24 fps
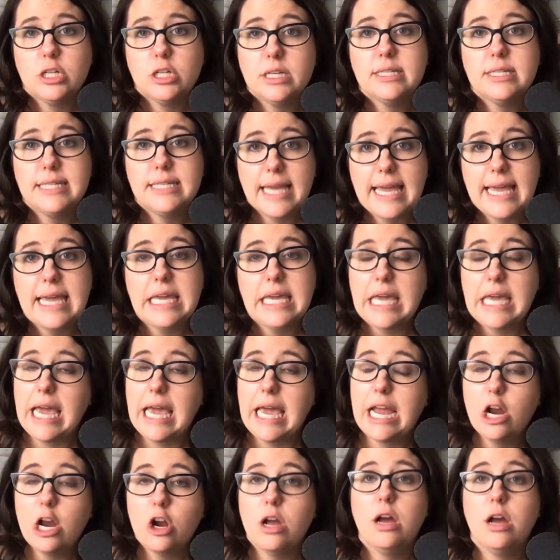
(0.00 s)
because they're going to
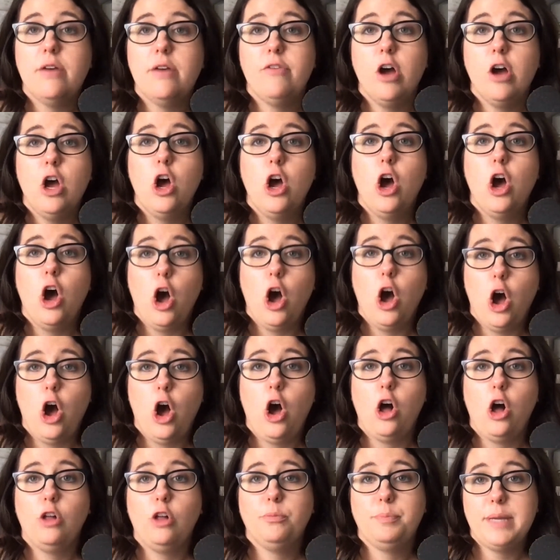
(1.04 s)
take care of
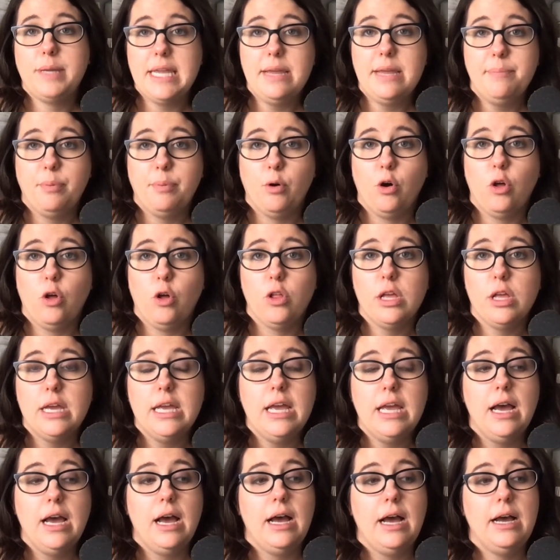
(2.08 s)
all
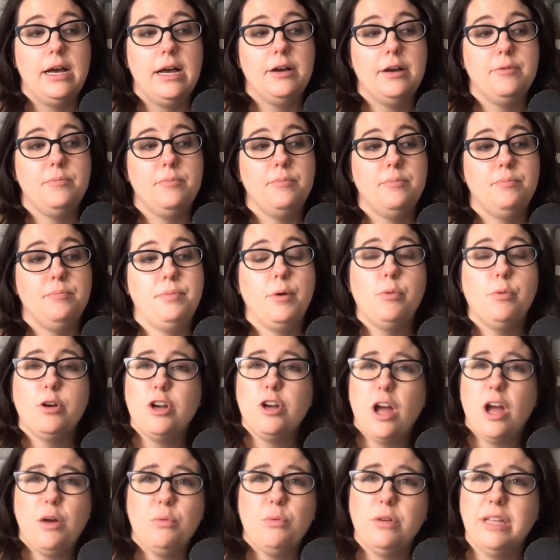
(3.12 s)
people.
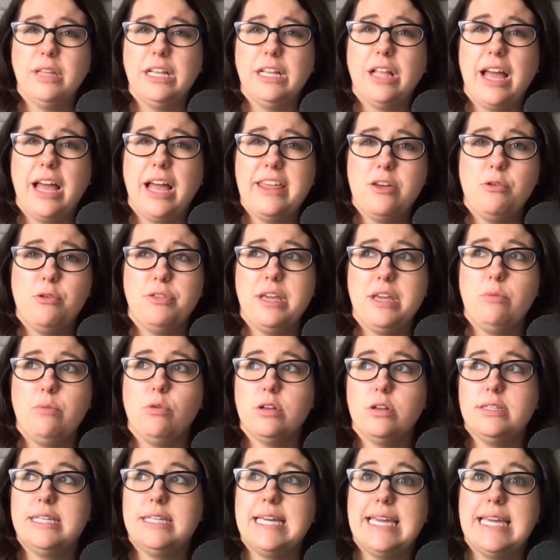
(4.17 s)
But we're not really, I don't
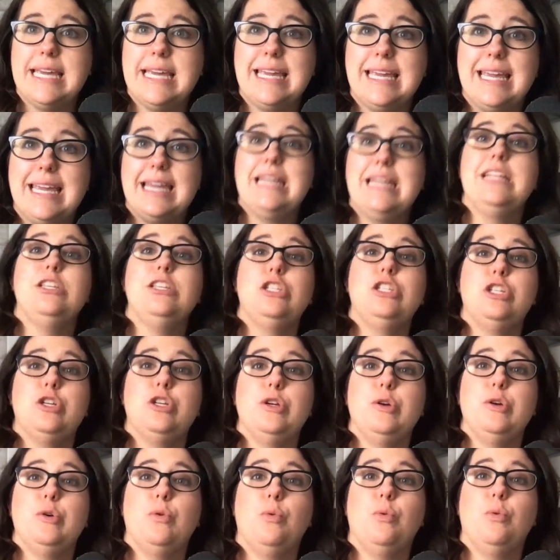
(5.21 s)
think we're digging
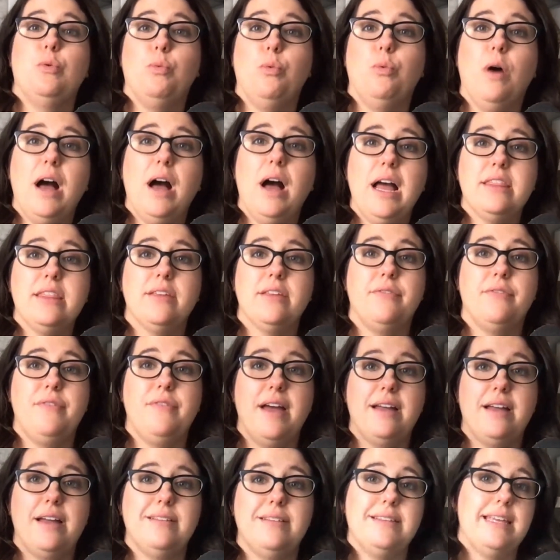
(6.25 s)
into
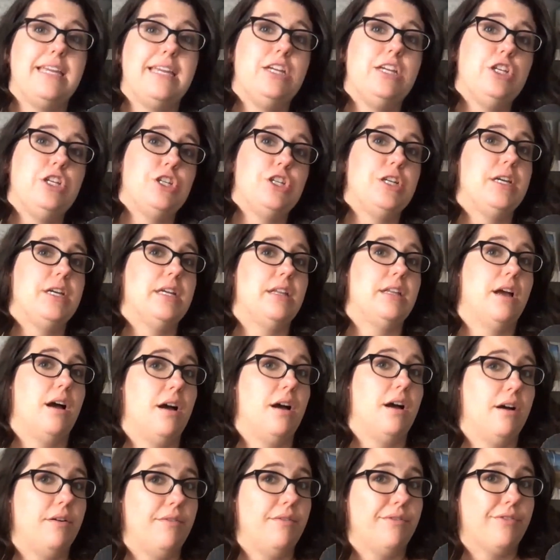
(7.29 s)
what the
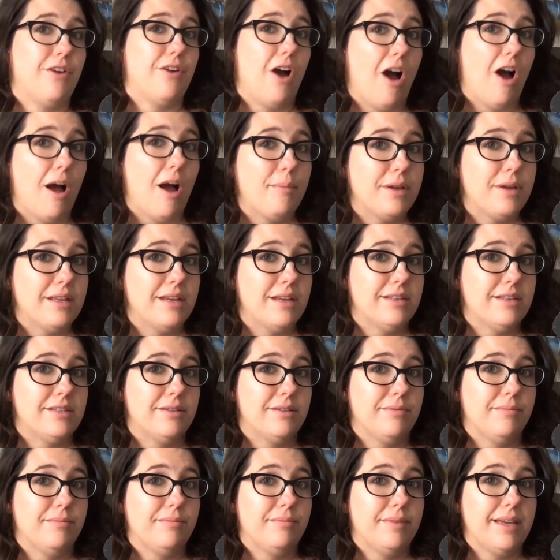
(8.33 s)
foundation of
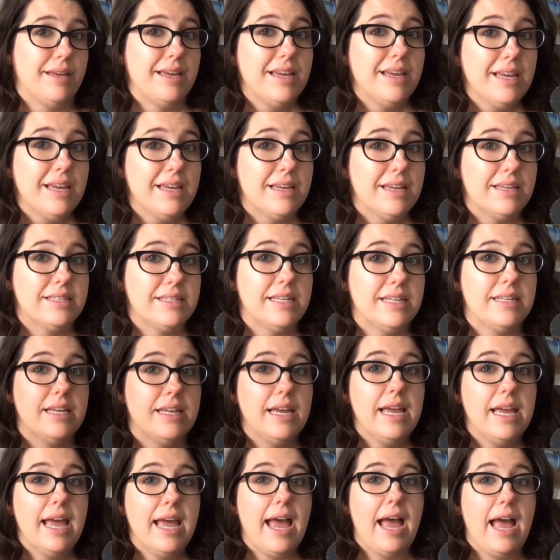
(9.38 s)
communism
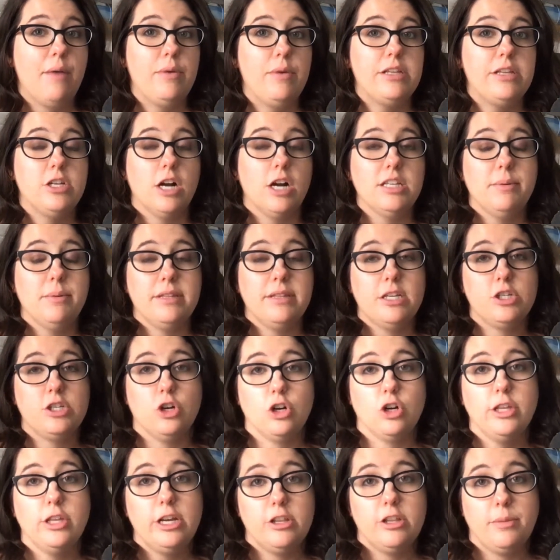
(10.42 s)
is. And we talked
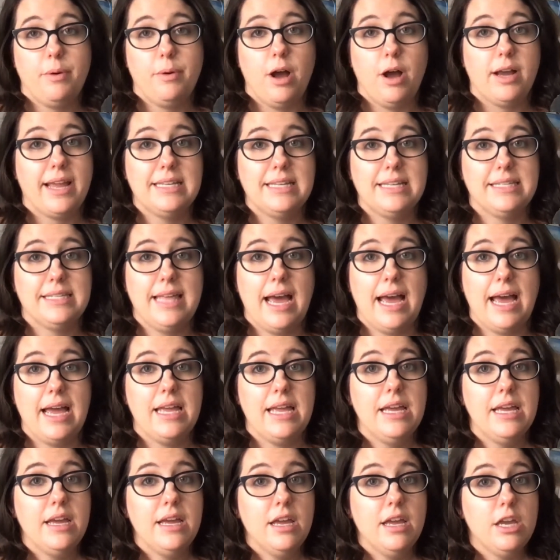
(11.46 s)
about this earlier in the
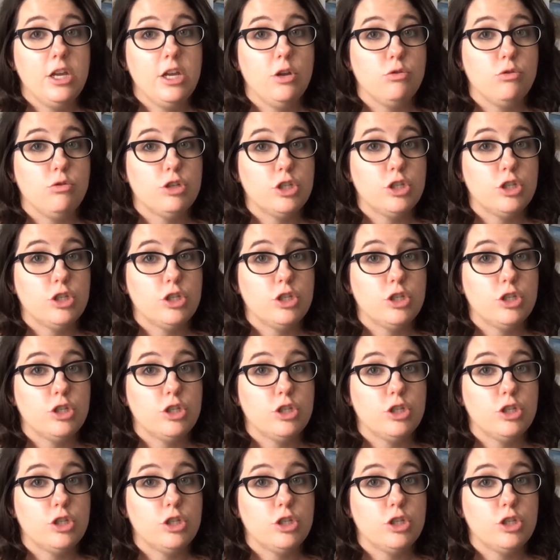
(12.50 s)
podcast that,